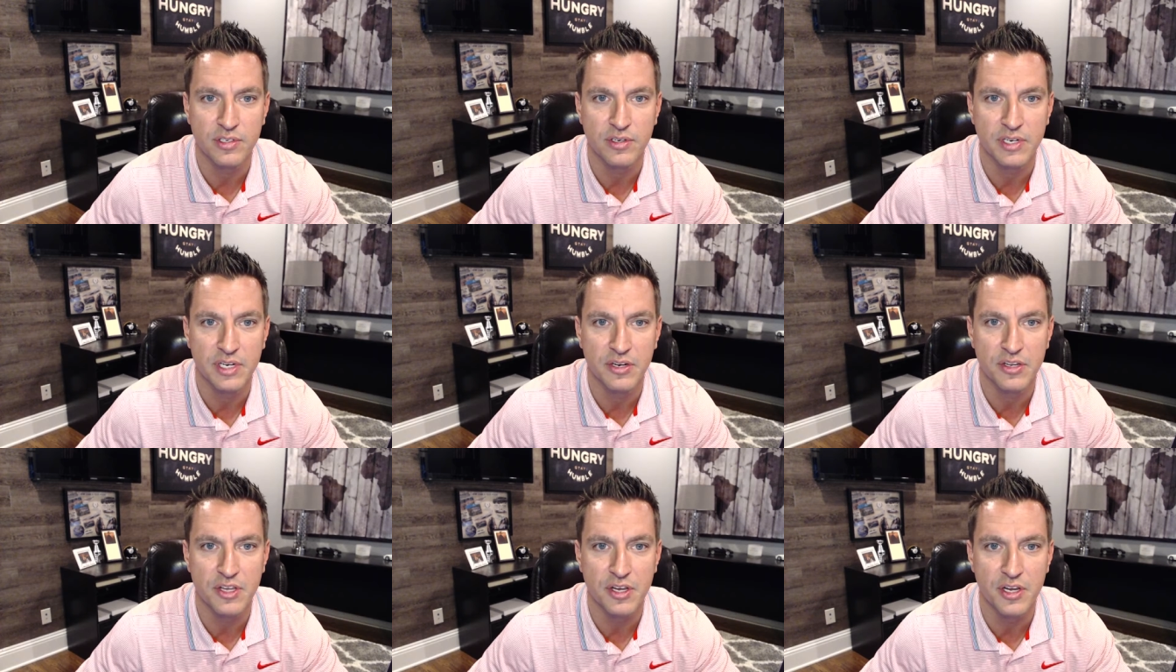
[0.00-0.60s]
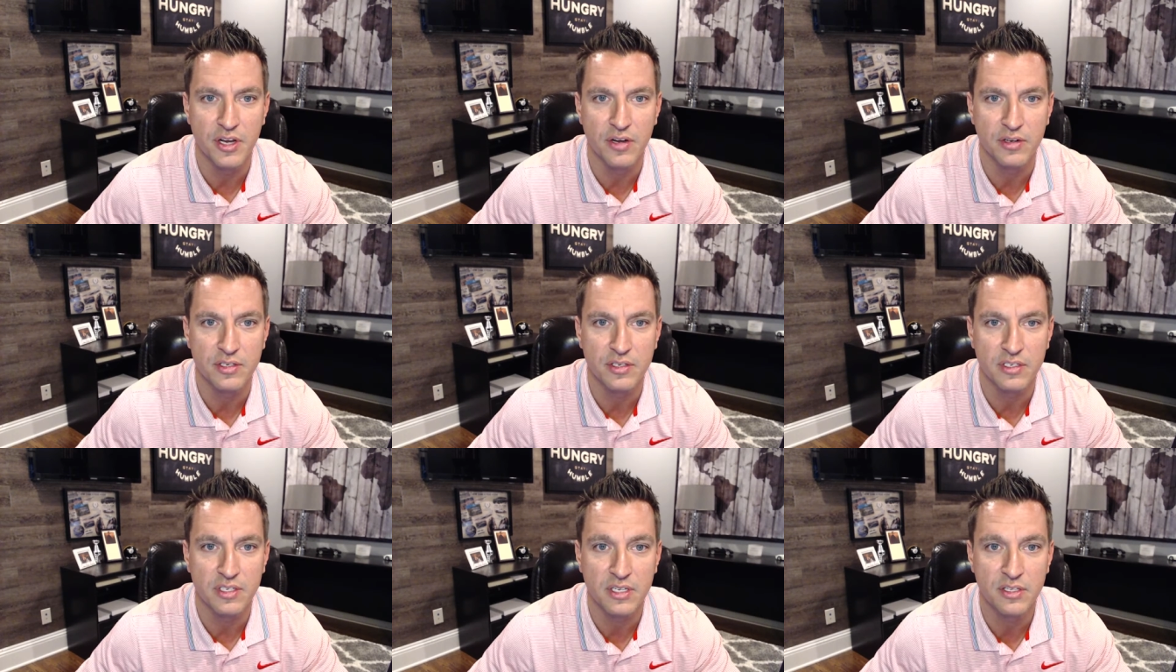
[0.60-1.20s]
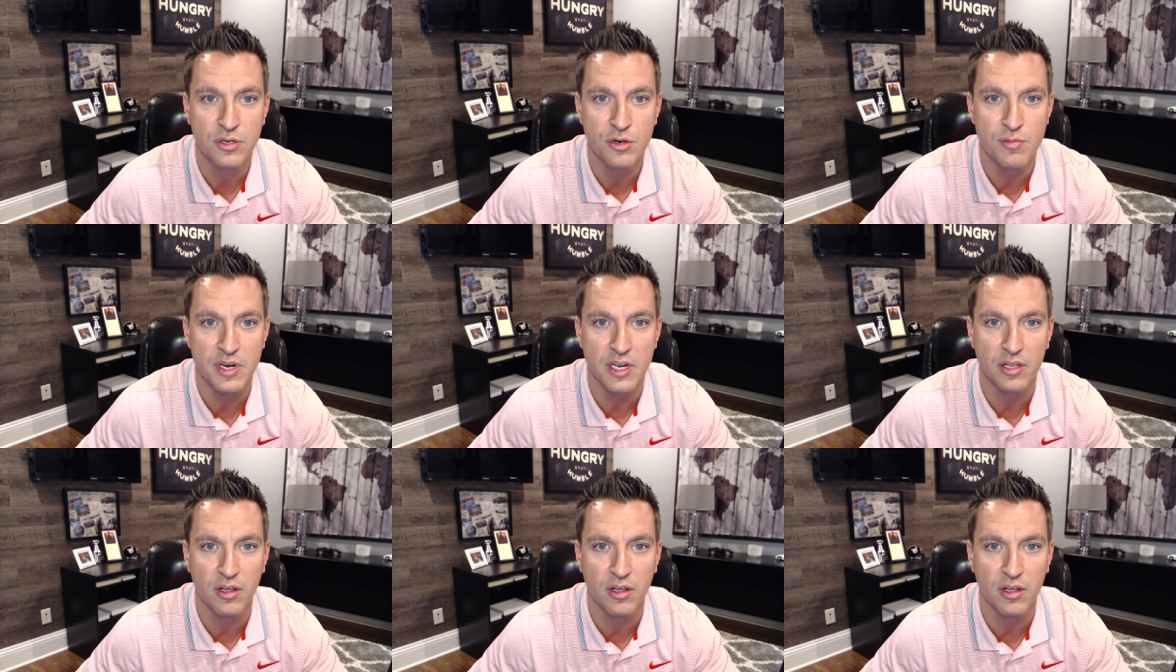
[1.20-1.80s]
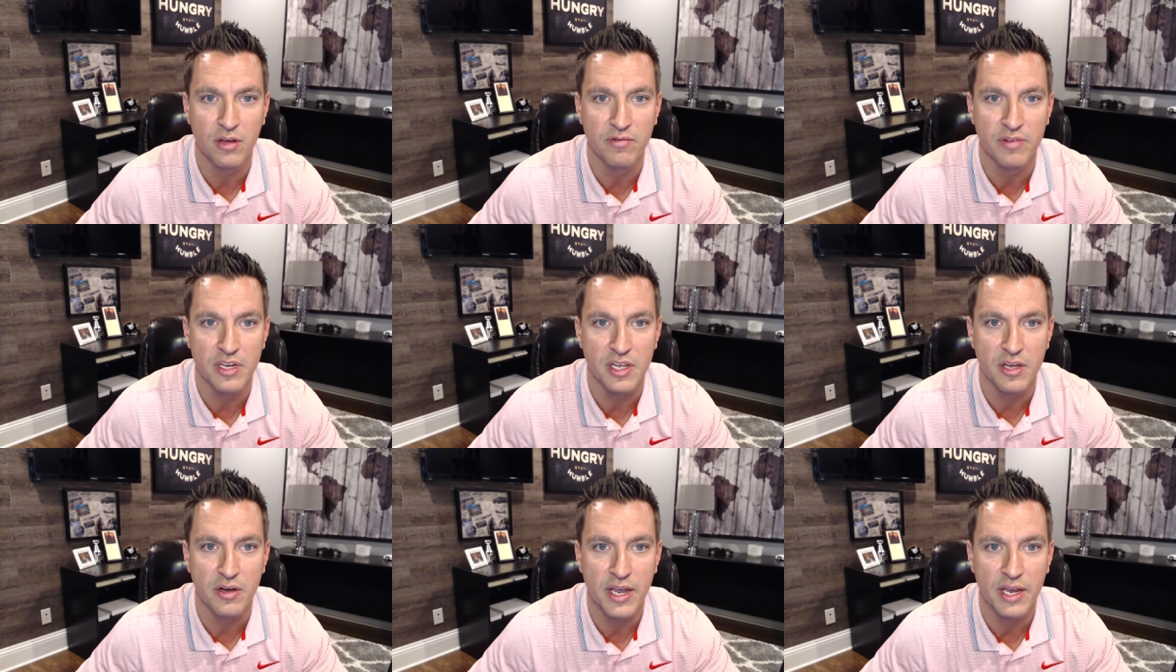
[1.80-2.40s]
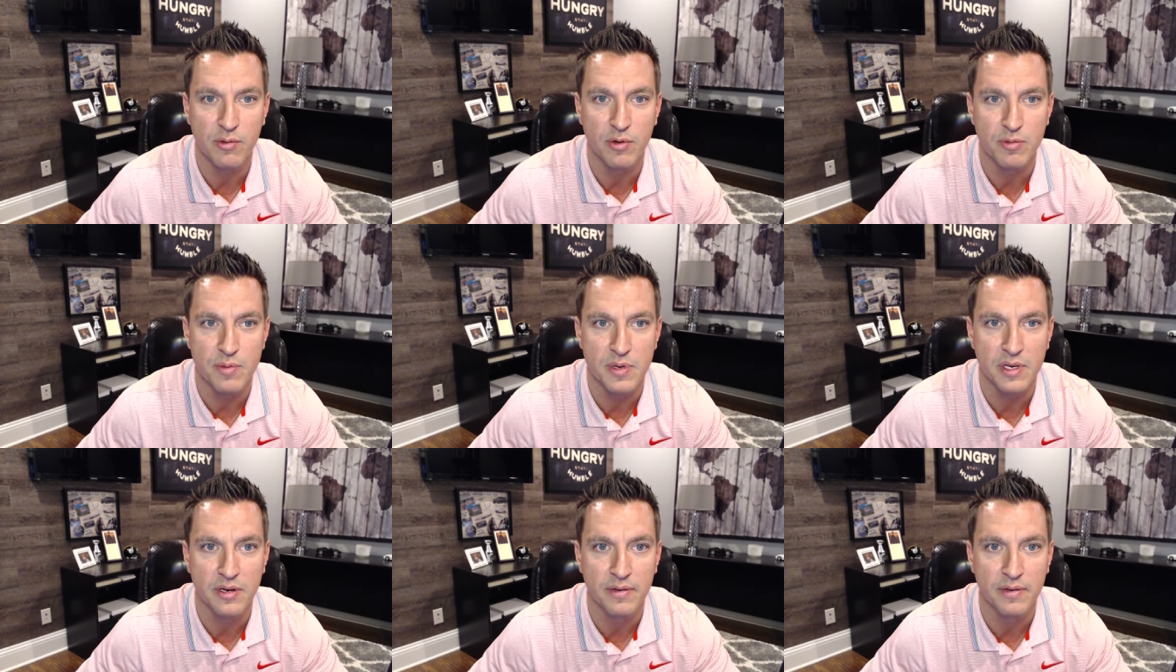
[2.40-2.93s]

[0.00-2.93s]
So here you go. It's a two minute long video. Hang with me